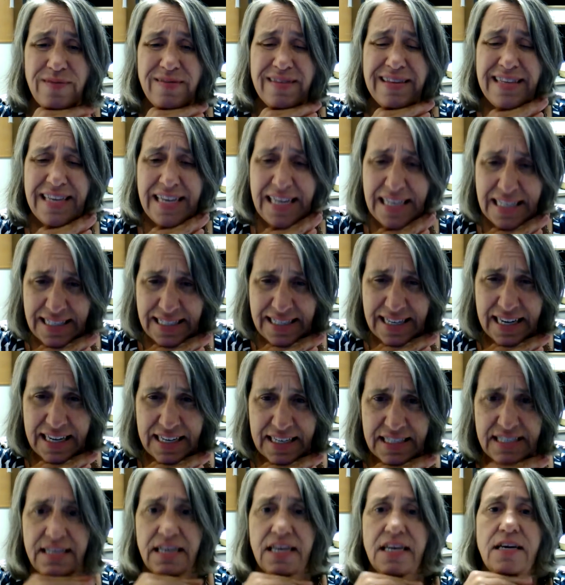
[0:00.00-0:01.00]

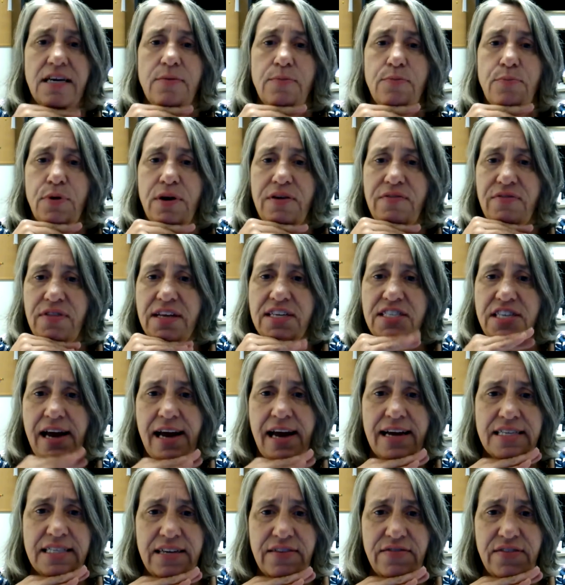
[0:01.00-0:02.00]
decent privilege
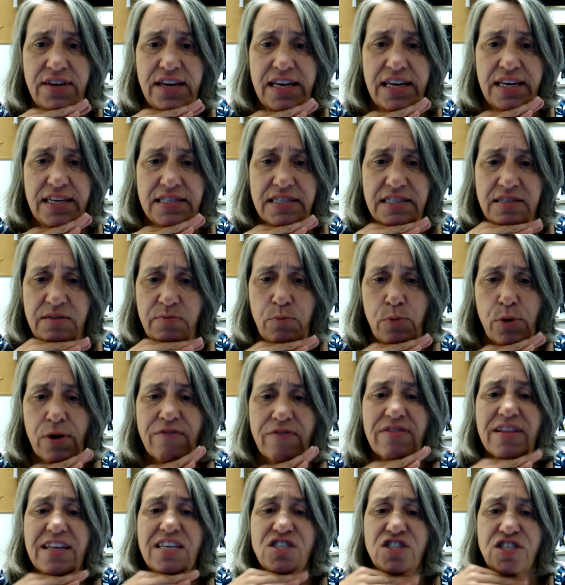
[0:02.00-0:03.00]
activities,
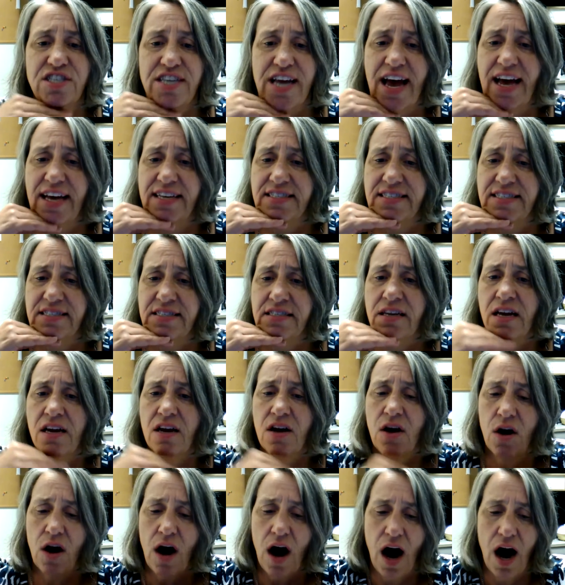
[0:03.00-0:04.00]
privilege tests
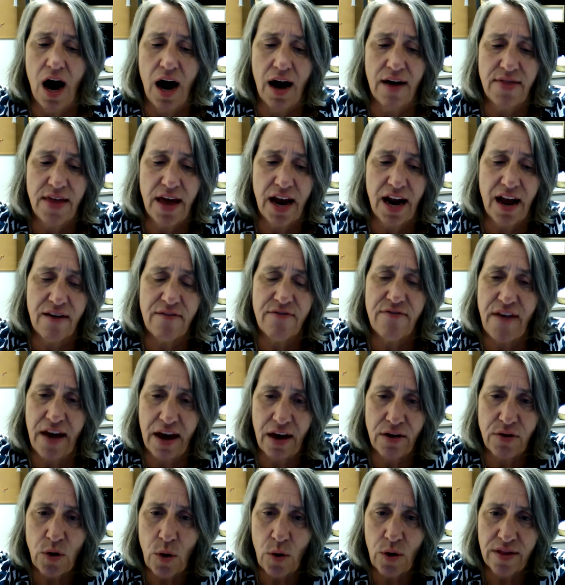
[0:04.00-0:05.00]
that I've
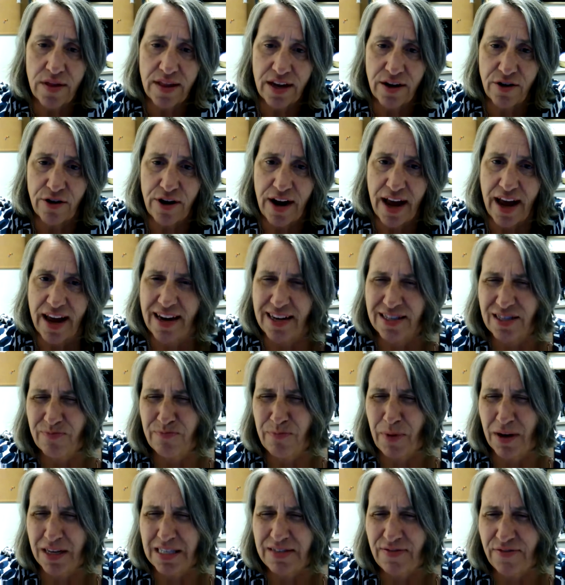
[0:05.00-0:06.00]
found on the internet. It's
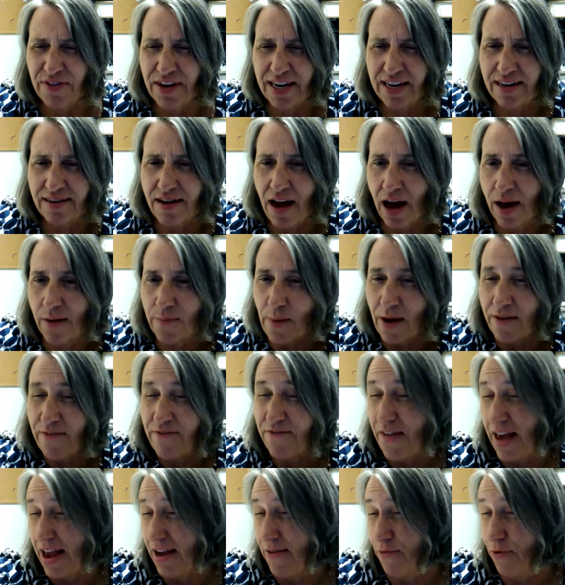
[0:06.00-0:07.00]
BuzzFeed, not my
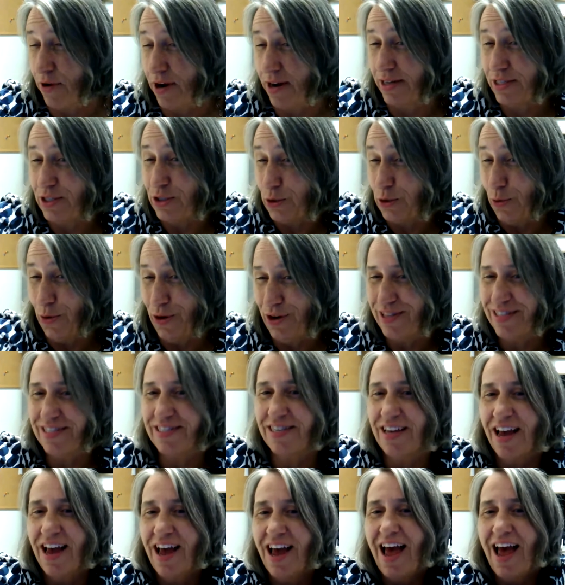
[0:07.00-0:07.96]
favorite source.